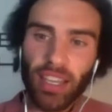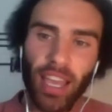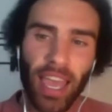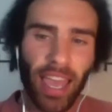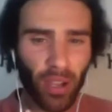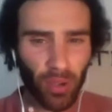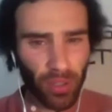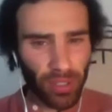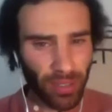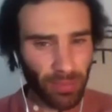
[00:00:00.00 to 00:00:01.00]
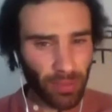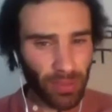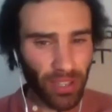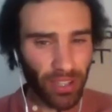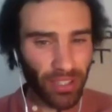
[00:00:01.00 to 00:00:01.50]
How good are
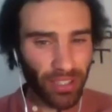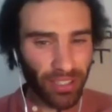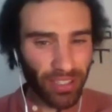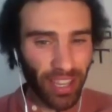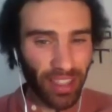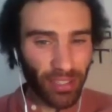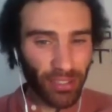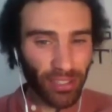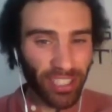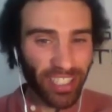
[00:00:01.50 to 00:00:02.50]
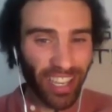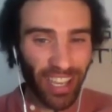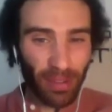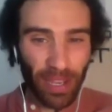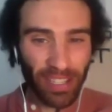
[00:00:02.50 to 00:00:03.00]
symptoms though? They literally
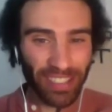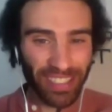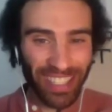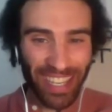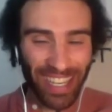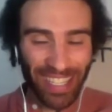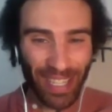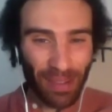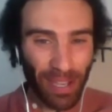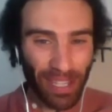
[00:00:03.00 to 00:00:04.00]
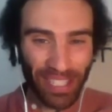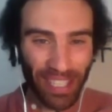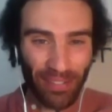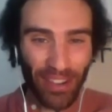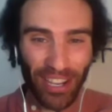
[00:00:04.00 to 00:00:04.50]
are the best. They're the best
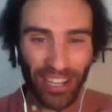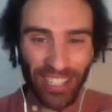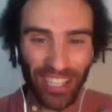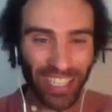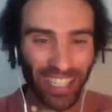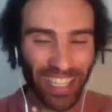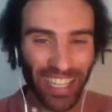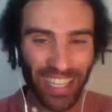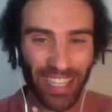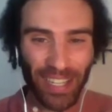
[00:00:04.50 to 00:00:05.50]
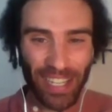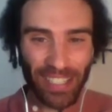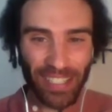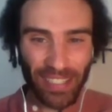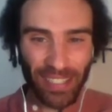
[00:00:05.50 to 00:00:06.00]
thing ever. Like,
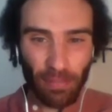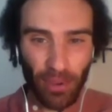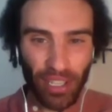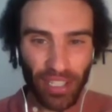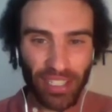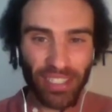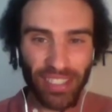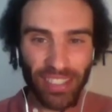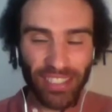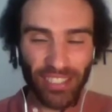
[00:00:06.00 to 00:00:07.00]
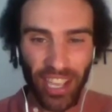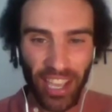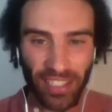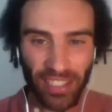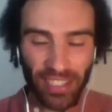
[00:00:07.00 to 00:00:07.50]
it's the body's
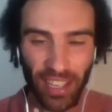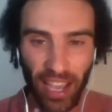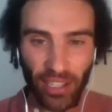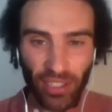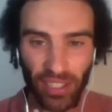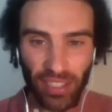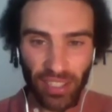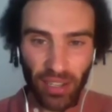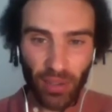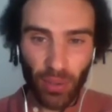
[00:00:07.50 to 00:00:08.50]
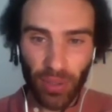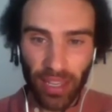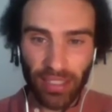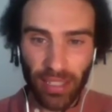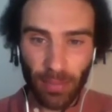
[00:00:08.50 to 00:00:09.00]
chance to actually signal
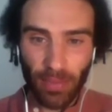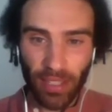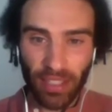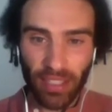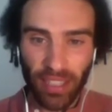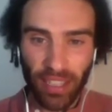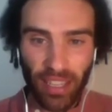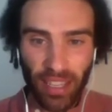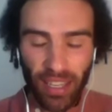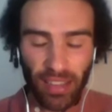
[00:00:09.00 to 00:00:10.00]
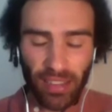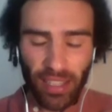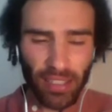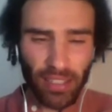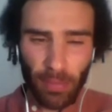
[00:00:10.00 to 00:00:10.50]
that
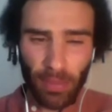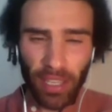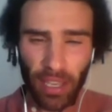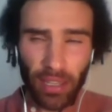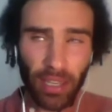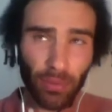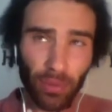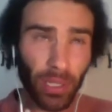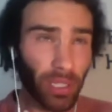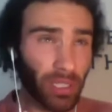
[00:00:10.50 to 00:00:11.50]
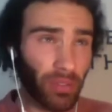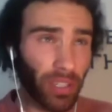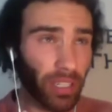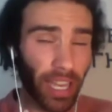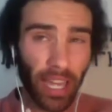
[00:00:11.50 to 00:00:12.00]
there's something either really
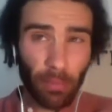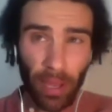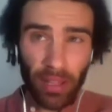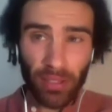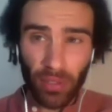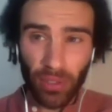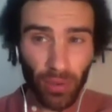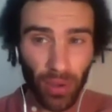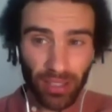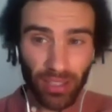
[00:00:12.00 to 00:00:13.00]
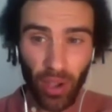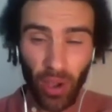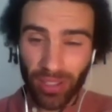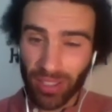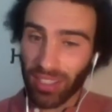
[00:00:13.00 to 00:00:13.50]
severely out of balance or you are
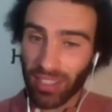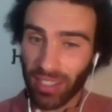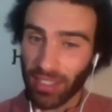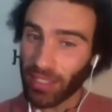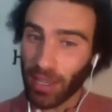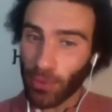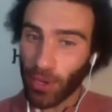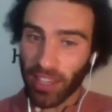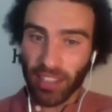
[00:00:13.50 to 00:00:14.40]
toxic in some way.